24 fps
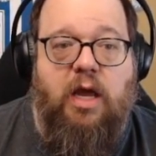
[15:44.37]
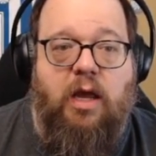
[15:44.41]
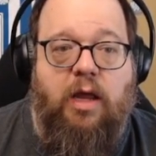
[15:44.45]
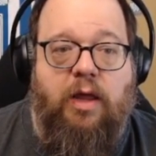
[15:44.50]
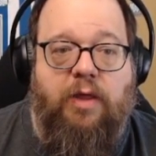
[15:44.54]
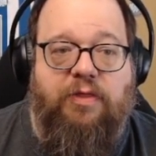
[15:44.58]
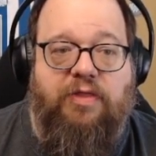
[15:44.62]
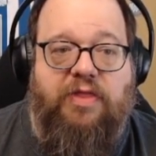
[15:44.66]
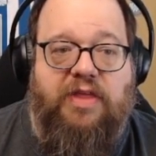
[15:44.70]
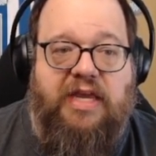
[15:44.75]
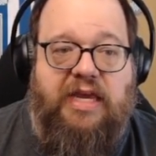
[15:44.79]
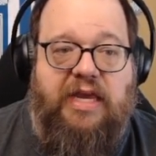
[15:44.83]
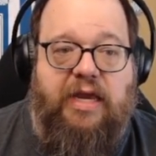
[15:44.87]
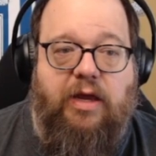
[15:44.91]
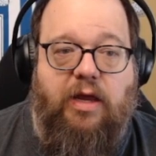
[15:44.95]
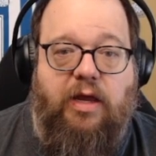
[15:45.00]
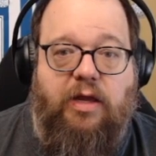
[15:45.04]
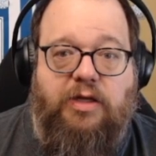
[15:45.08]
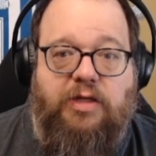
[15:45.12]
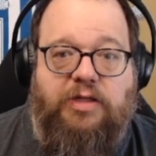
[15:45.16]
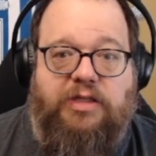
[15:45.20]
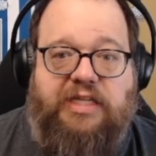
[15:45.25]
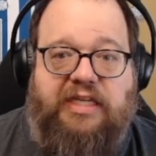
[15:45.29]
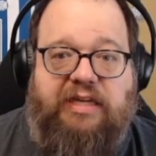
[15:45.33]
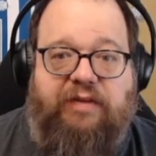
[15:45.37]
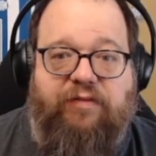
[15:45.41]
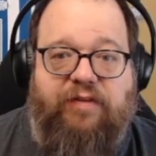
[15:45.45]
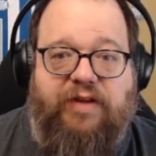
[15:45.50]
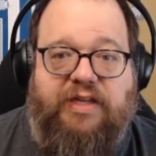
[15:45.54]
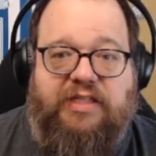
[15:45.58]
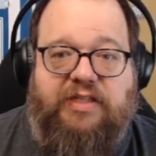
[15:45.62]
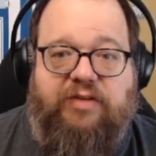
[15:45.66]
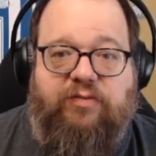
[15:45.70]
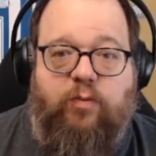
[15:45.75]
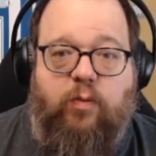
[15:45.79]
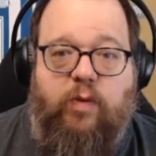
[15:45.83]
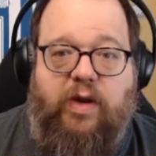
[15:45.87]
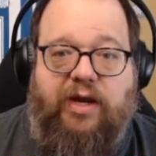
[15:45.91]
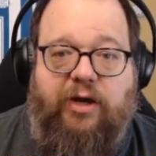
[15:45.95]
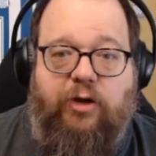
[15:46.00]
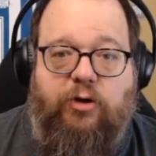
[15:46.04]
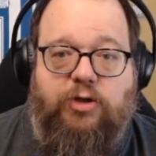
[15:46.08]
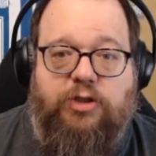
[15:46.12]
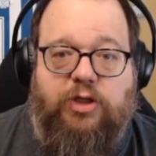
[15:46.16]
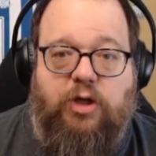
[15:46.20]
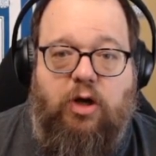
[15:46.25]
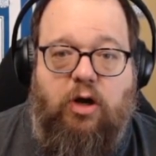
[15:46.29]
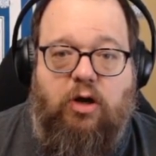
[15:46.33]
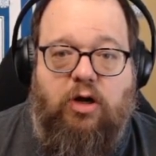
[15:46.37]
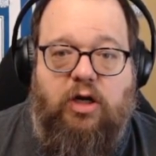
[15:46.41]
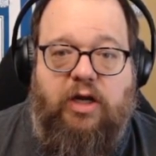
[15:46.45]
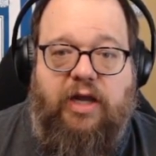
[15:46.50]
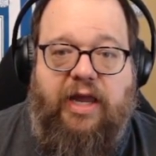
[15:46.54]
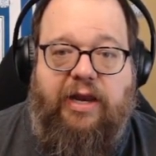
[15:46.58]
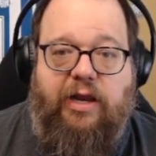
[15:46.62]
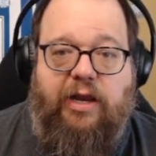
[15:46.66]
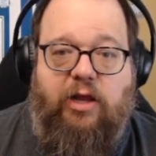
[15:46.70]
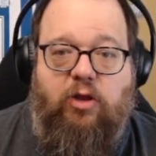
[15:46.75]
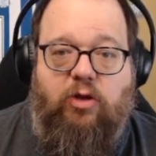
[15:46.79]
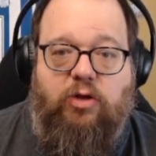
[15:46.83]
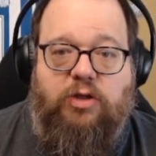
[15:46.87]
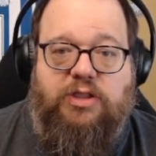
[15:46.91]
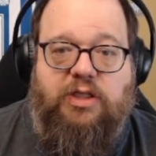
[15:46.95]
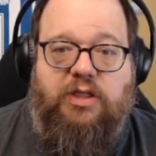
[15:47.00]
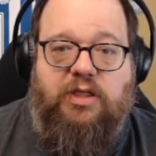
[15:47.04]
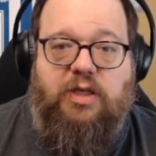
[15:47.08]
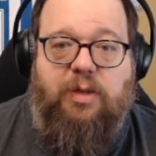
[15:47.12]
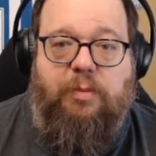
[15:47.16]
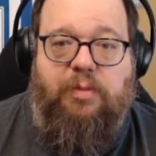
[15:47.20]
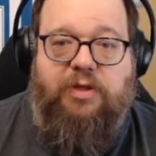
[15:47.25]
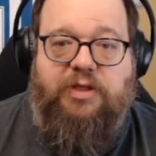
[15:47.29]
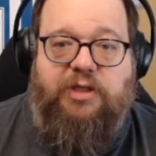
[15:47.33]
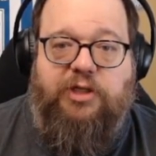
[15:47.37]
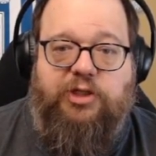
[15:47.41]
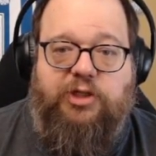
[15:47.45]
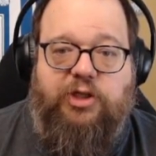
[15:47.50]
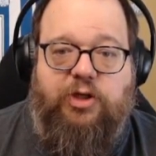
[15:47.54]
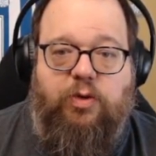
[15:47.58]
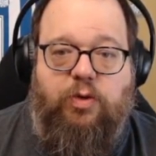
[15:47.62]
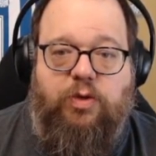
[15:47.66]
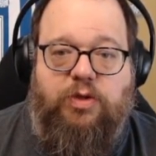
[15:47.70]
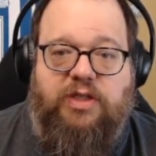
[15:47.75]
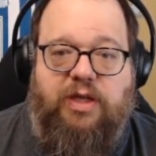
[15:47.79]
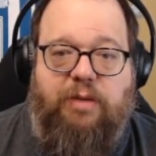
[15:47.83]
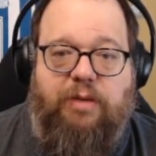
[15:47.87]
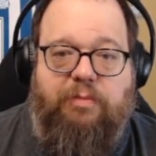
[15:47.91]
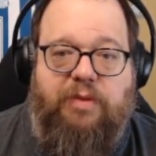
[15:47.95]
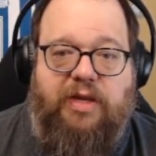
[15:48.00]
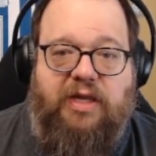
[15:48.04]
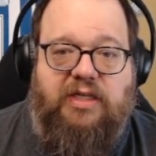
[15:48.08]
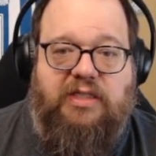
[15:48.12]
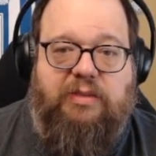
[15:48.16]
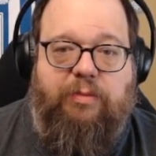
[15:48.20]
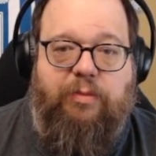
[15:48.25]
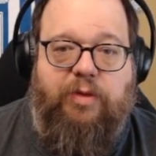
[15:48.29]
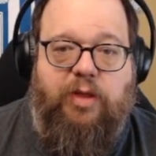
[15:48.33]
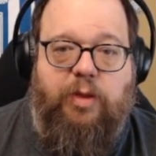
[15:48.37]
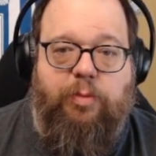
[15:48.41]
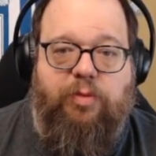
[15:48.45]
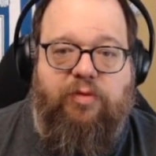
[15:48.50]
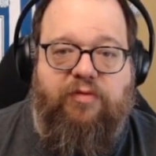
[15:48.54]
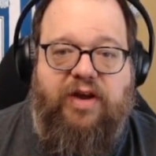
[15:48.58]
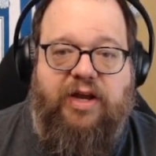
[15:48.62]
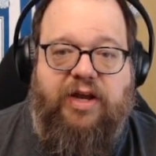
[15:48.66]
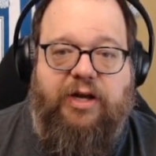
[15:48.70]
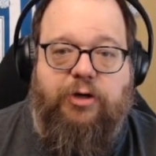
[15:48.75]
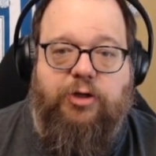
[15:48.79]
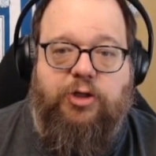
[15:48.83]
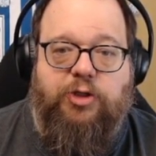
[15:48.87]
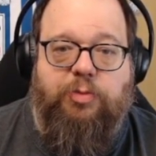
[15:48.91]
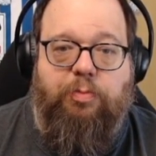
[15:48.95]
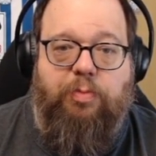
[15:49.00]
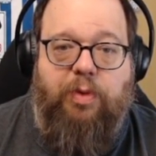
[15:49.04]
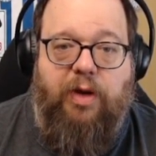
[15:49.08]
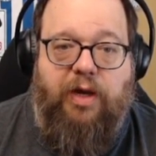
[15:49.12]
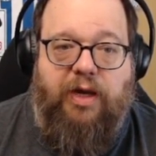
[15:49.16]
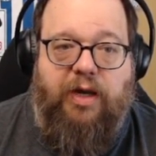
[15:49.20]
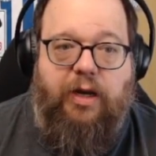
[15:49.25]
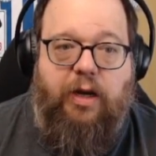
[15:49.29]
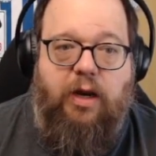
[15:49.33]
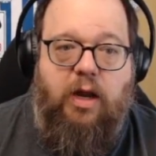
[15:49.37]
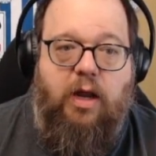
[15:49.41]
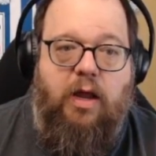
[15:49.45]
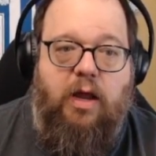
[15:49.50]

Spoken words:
The defensive wingers are getting close to double-digit goals and being some of the providers, but